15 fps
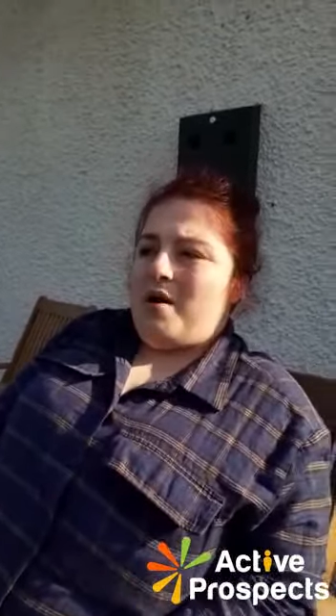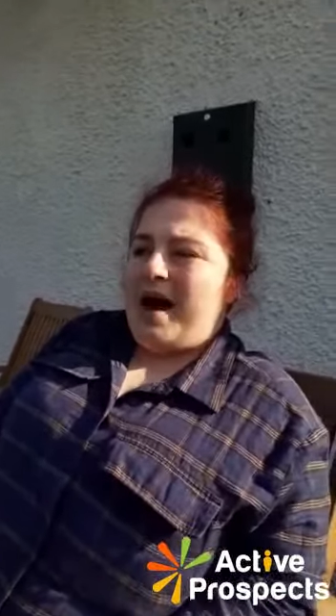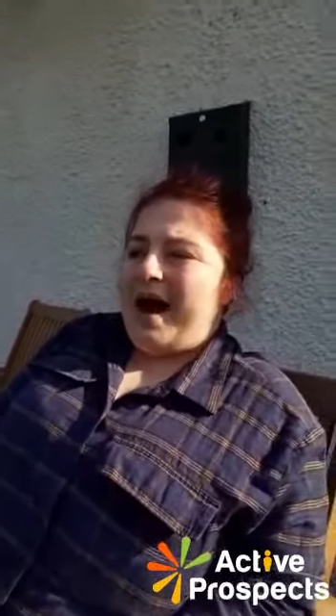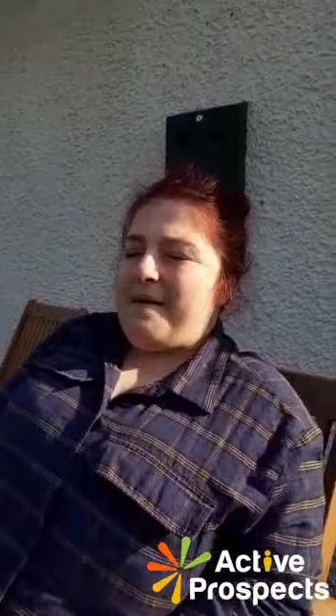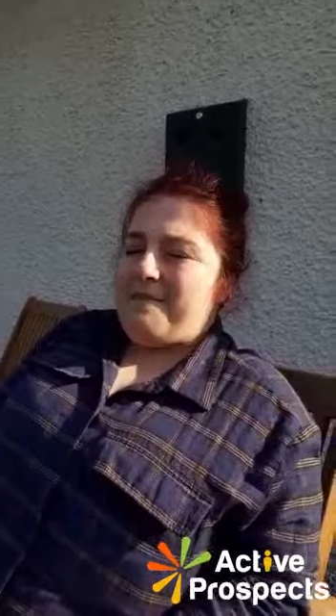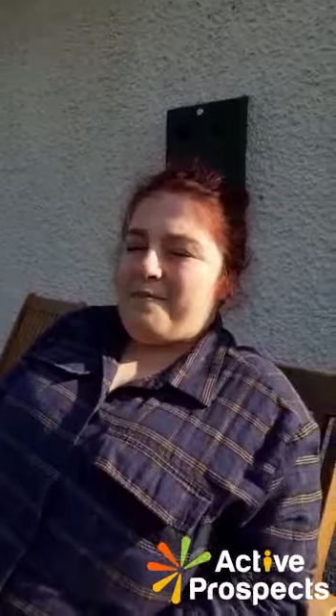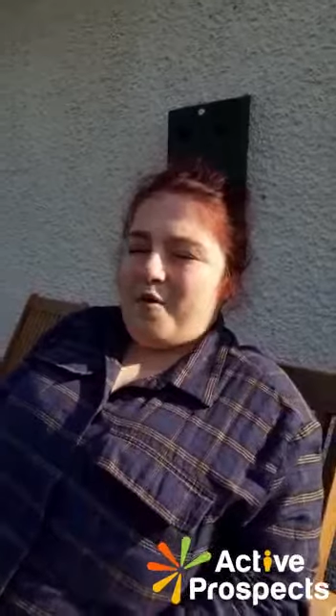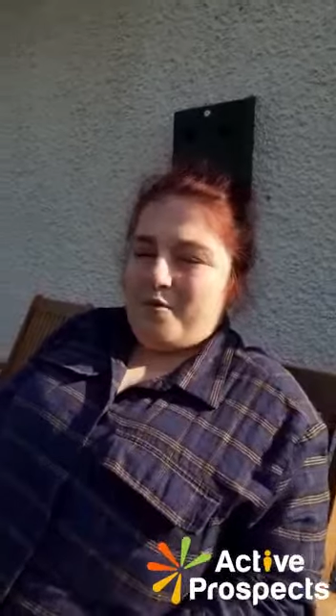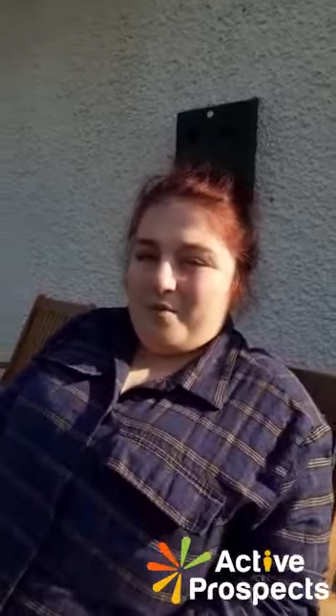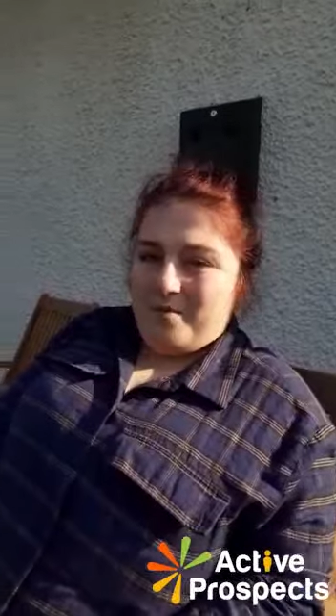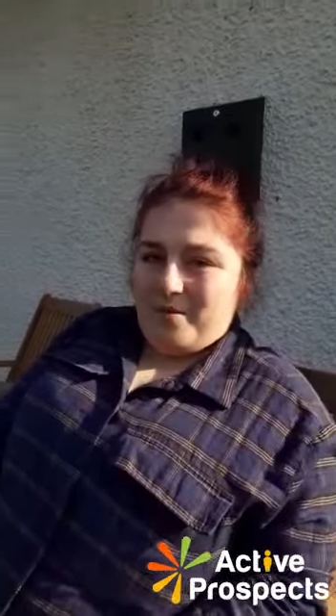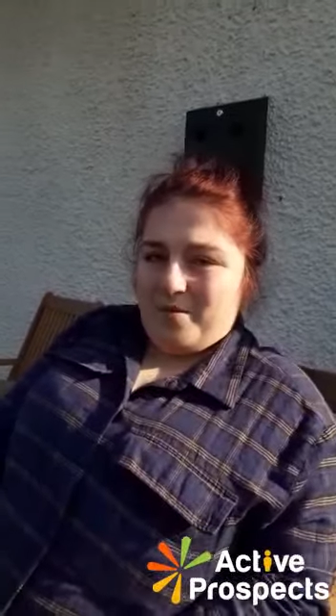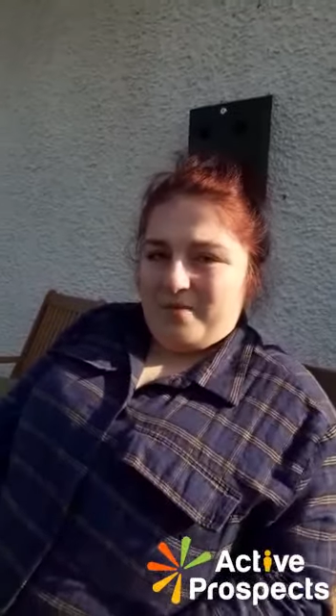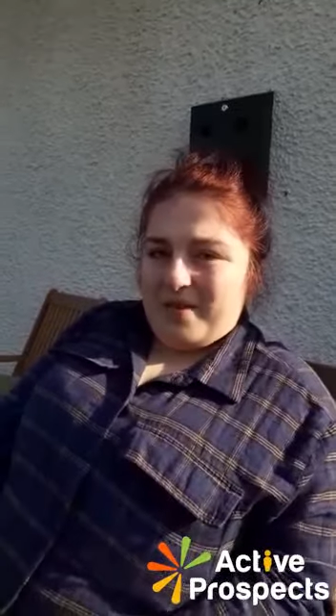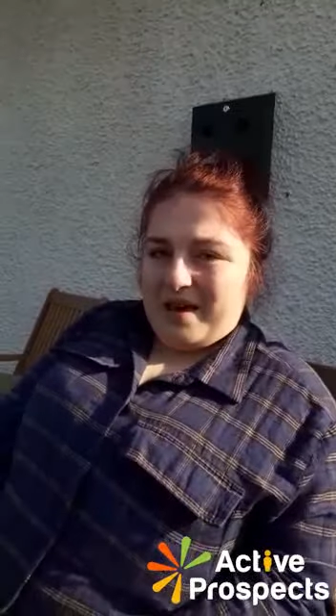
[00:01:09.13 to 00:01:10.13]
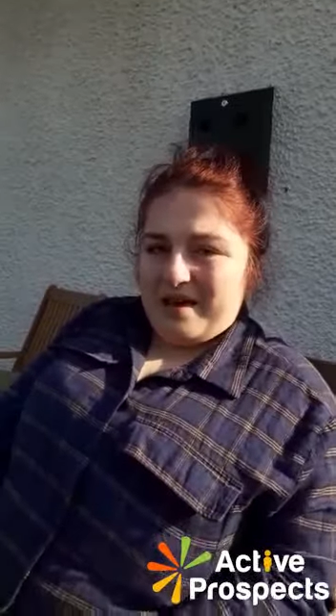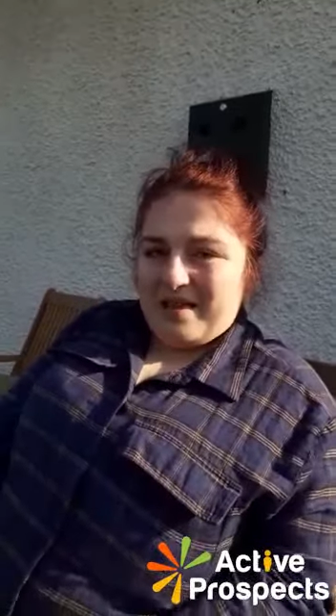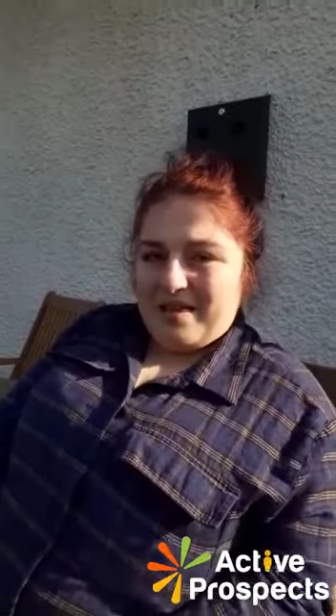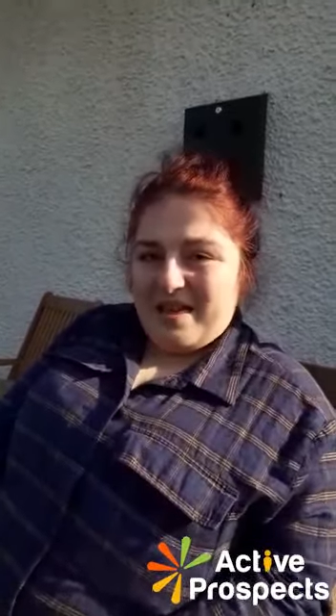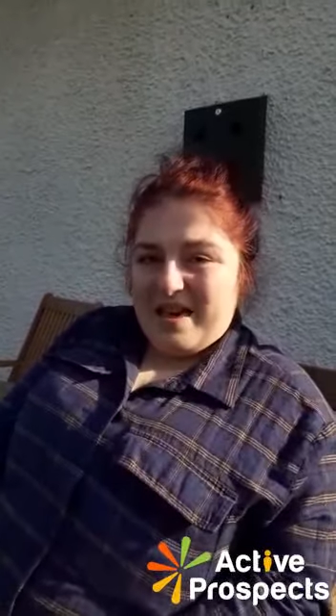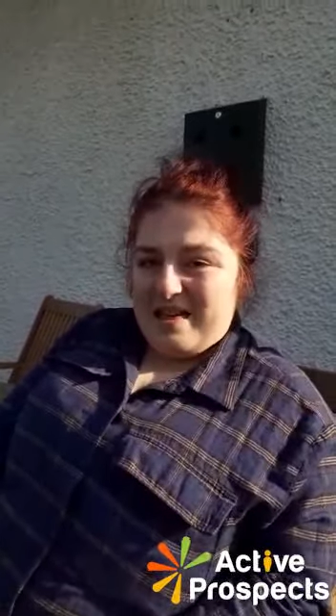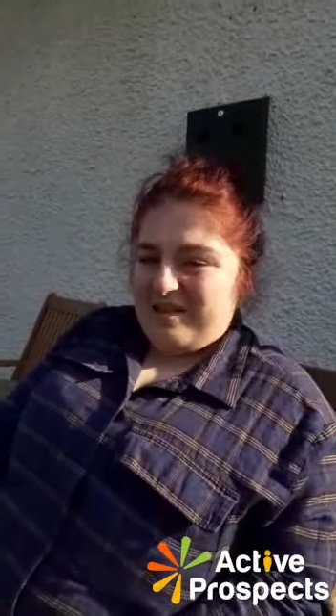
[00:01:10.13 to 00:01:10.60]
have problems with this,
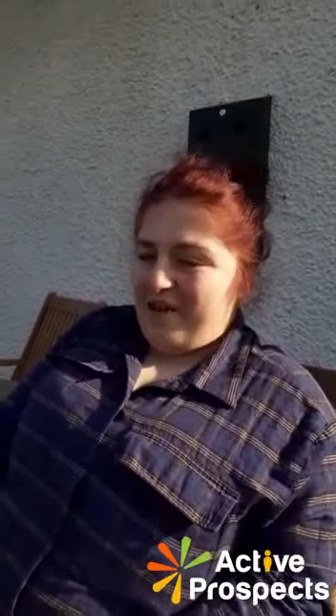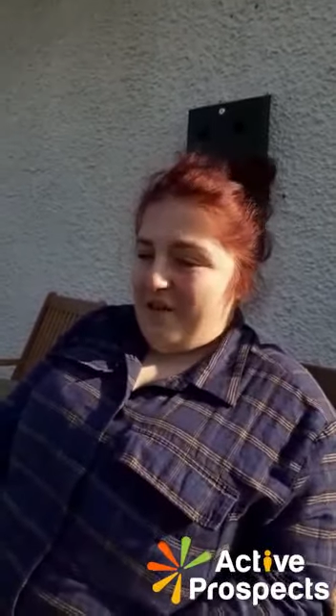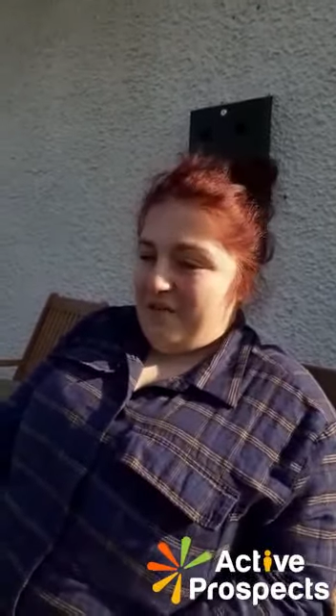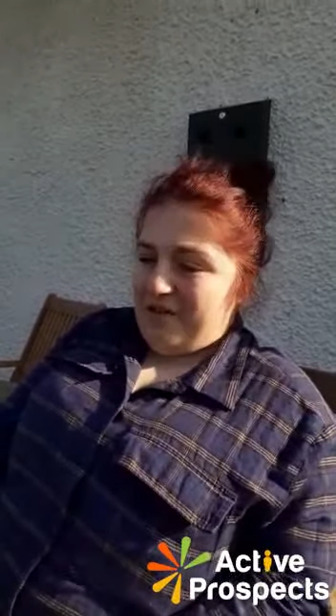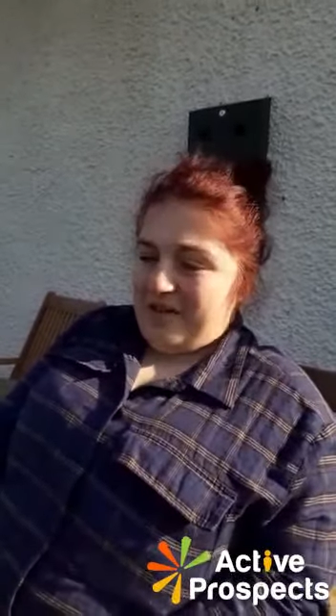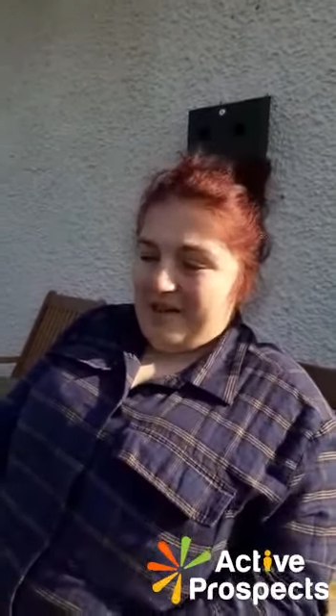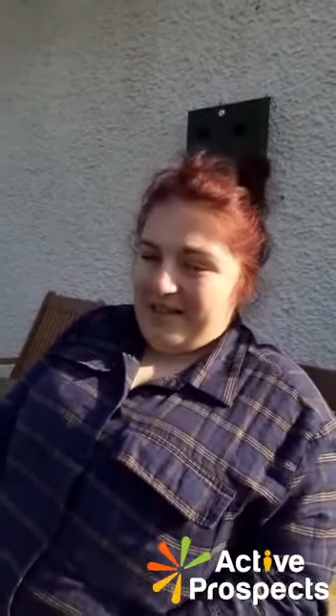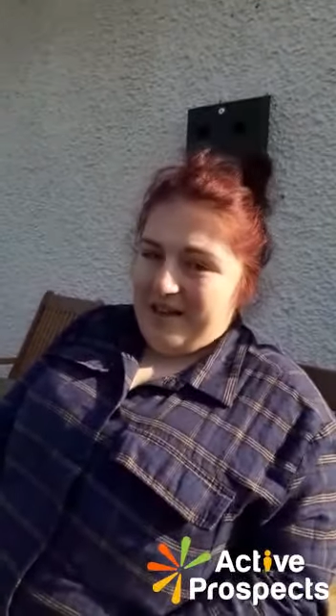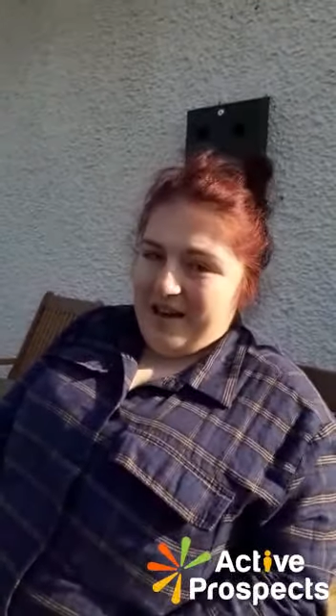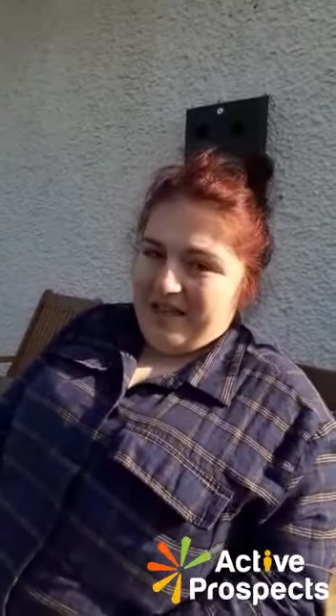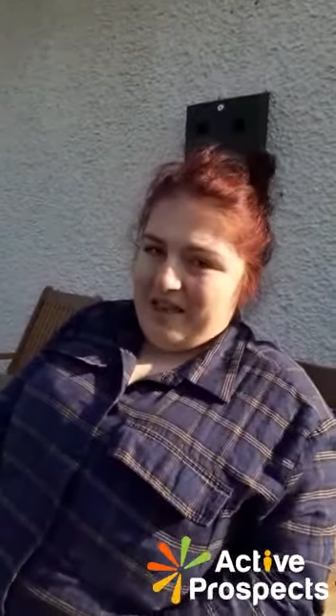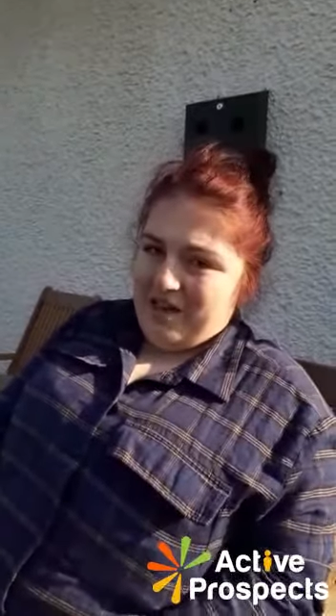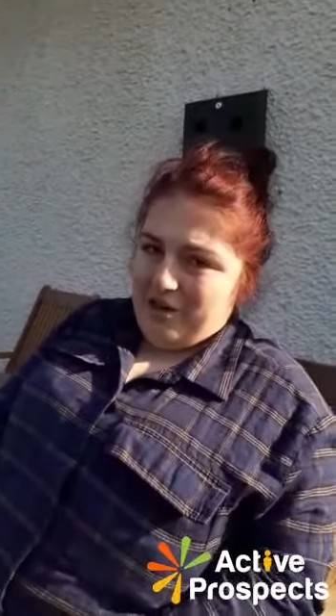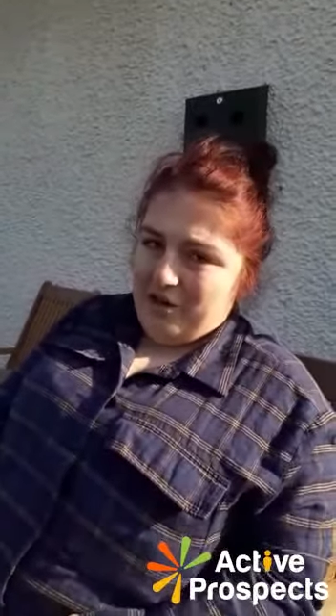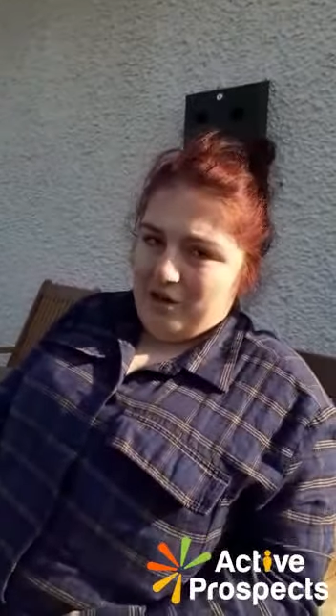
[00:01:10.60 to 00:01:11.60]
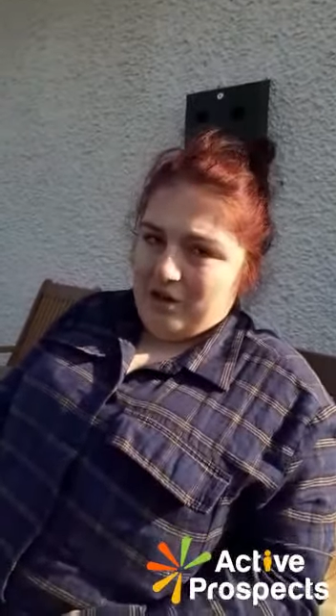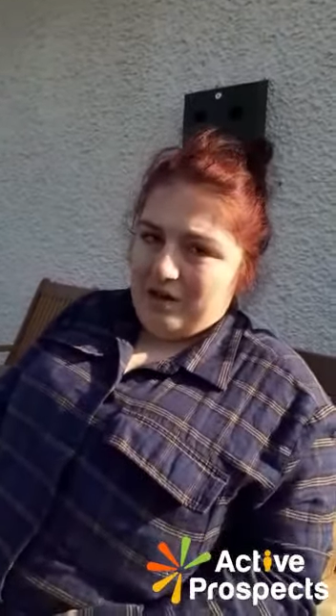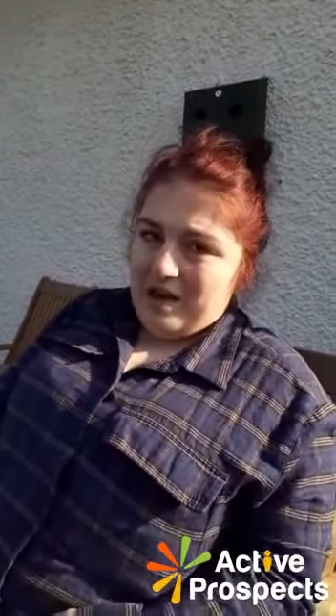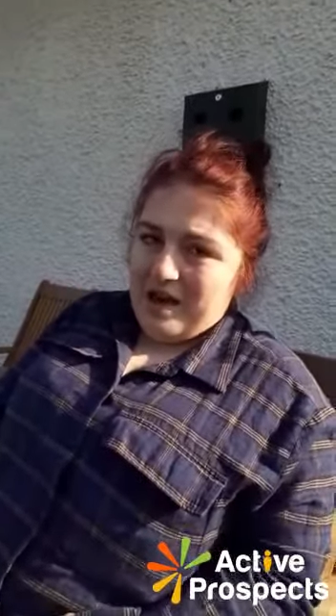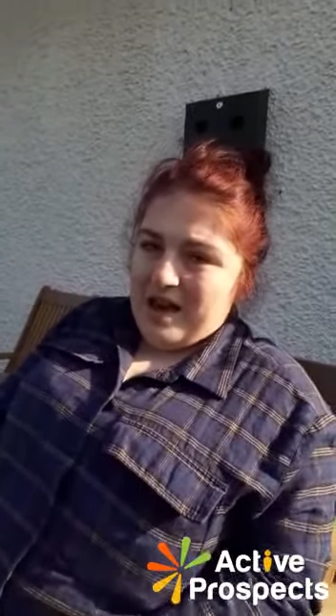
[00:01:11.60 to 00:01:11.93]
is go and see a dietitian.